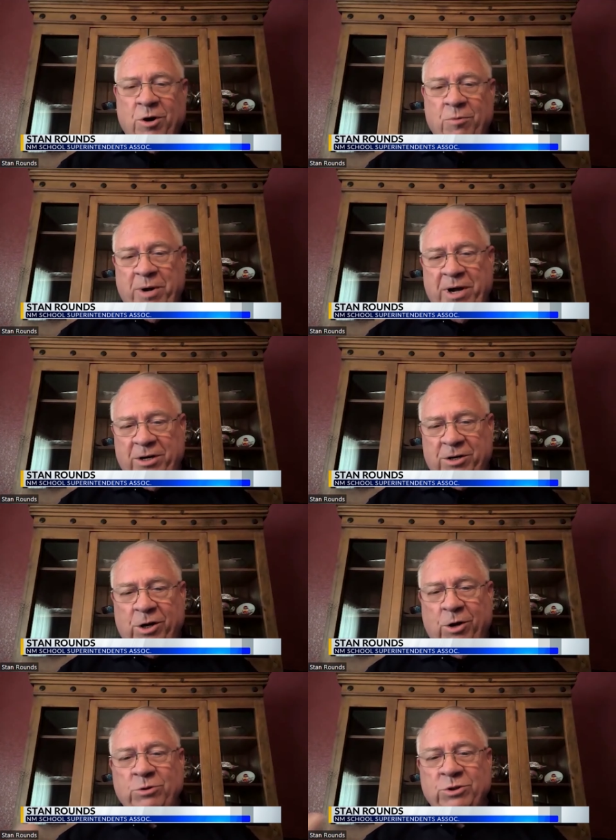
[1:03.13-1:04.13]
are made
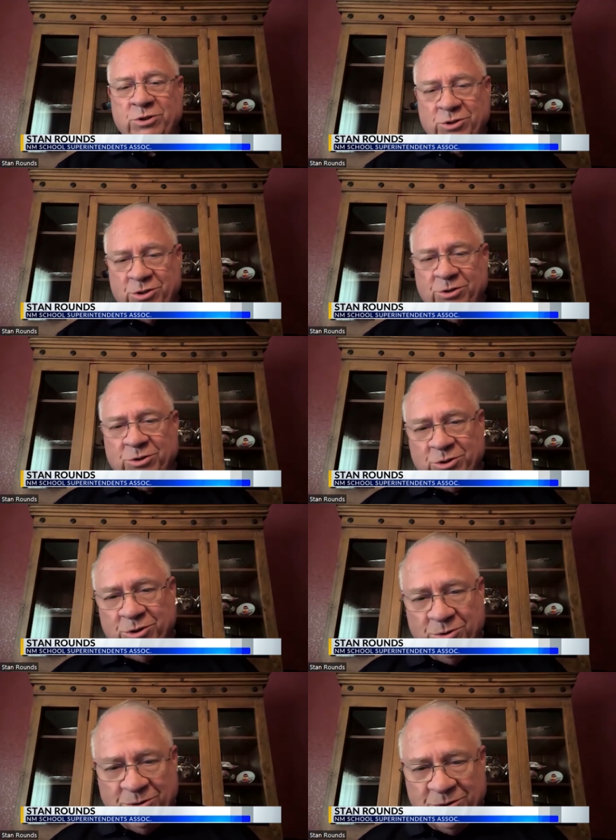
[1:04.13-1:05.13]
closest to the
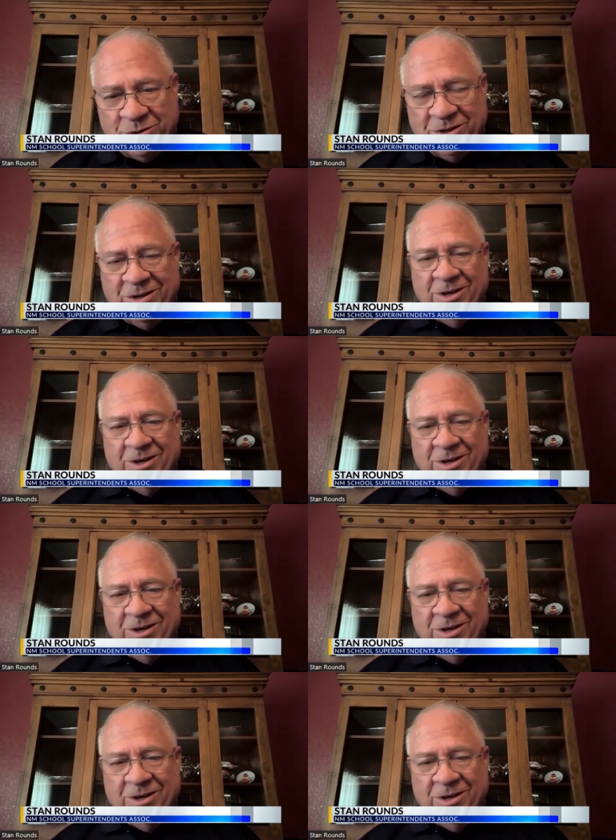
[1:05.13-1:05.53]
students